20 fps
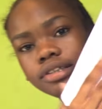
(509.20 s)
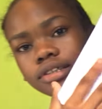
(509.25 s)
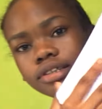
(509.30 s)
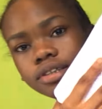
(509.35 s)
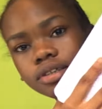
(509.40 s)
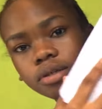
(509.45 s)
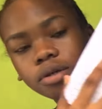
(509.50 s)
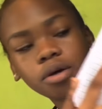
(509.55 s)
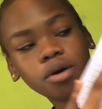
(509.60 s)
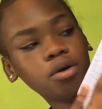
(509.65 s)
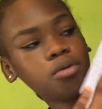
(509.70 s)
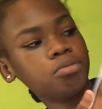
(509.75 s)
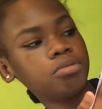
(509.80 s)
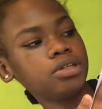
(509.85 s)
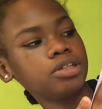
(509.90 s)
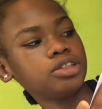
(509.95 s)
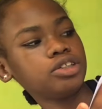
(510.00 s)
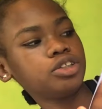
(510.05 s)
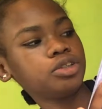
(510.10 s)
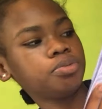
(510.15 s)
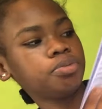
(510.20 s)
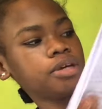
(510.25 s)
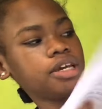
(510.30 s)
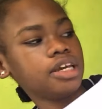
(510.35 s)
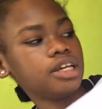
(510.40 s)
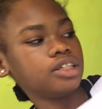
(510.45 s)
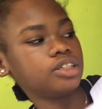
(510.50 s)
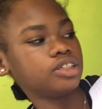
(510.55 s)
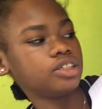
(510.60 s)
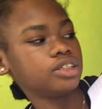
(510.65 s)
is how much
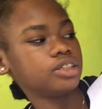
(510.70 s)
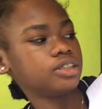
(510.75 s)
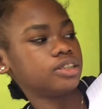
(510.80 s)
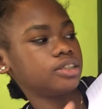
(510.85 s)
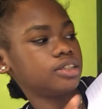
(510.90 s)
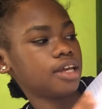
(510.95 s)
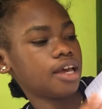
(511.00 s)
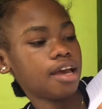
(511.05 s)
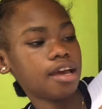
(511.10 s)
pages